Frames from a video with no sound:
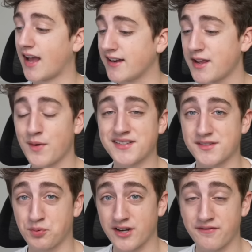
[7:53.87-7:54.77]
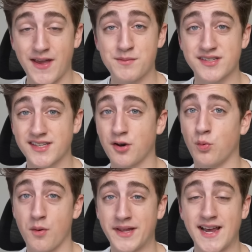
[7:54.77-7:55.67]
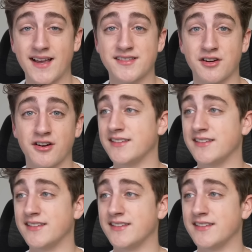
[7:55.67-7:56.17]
Kanye West is pretty famously a womanizer.